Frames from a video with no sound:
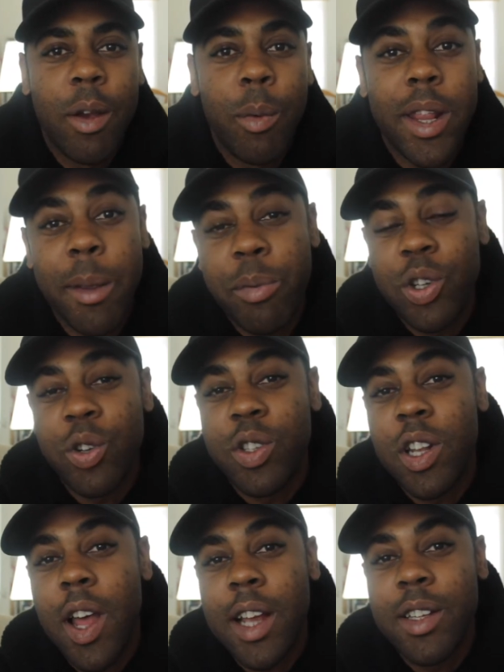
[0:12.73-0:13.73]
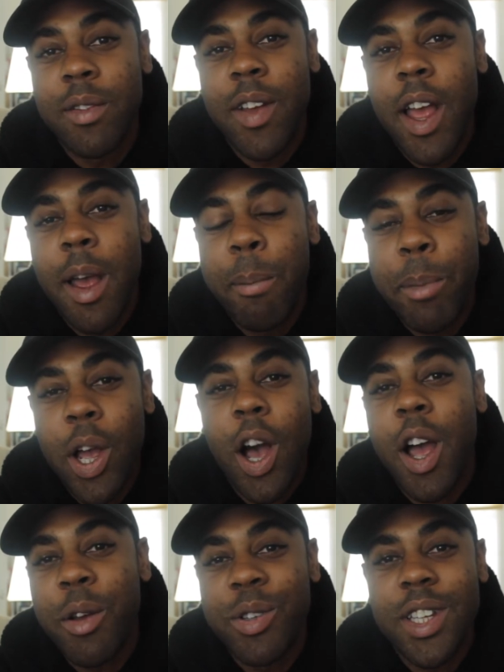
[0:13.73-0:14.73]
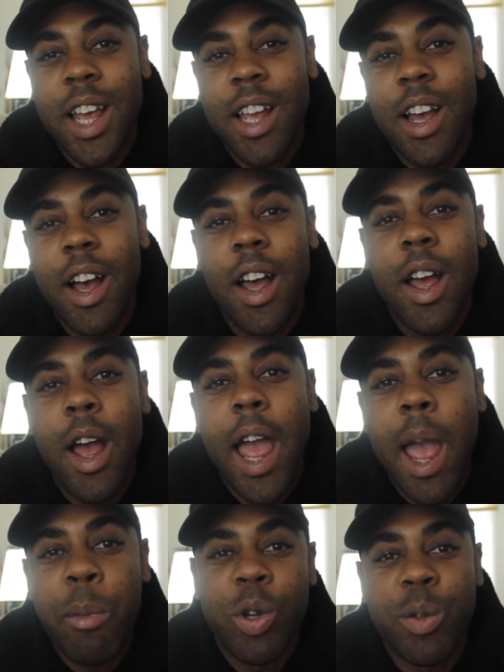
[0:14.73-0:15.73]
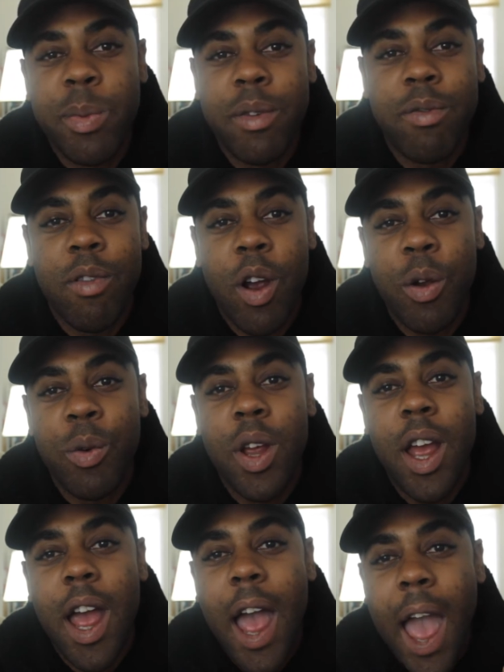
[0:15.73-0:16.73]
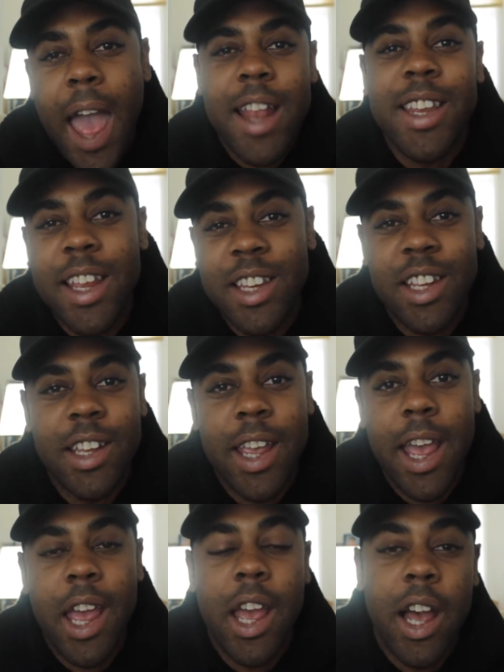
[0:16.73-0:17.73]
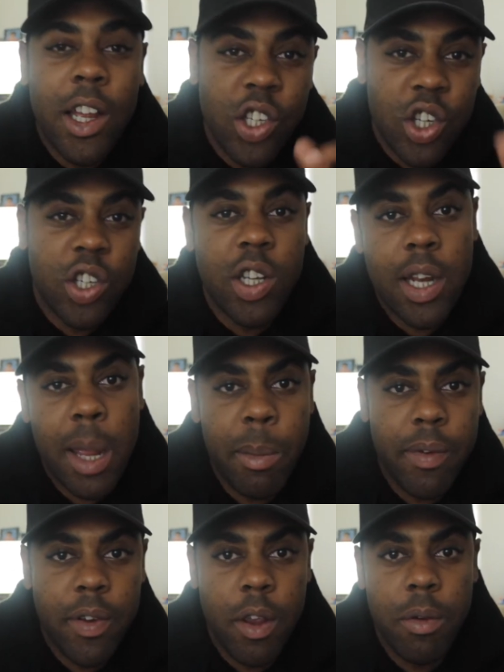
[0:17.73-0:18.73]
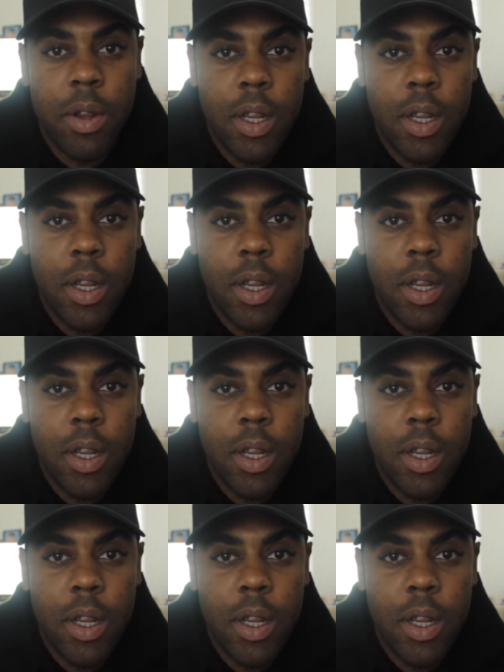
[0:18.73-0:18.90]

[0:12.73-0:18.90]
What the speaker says: where they produce the likes of Bukayo Saka, Emil Smith-Rowe and Eddie Nketiah, just to name a few.